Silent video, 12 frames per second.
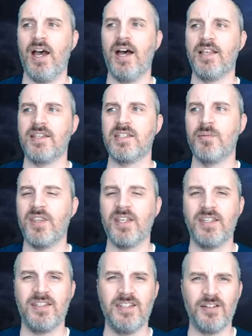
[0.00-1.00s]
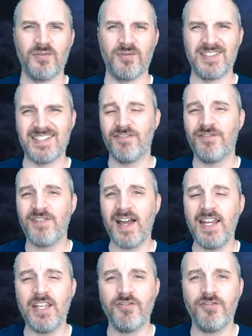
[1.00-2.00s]
some of the
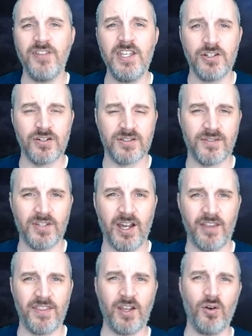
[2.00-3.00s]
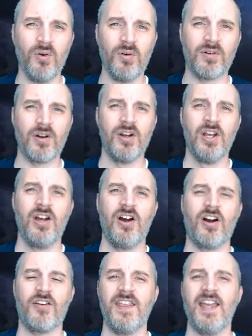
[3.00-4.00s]
defining features of gothic horror
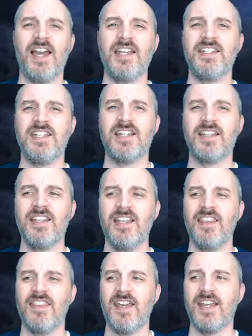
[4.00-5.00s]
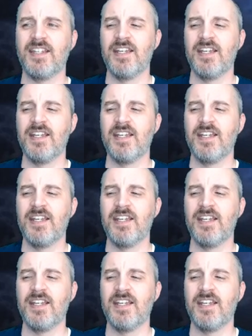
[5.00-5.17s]
are the idea that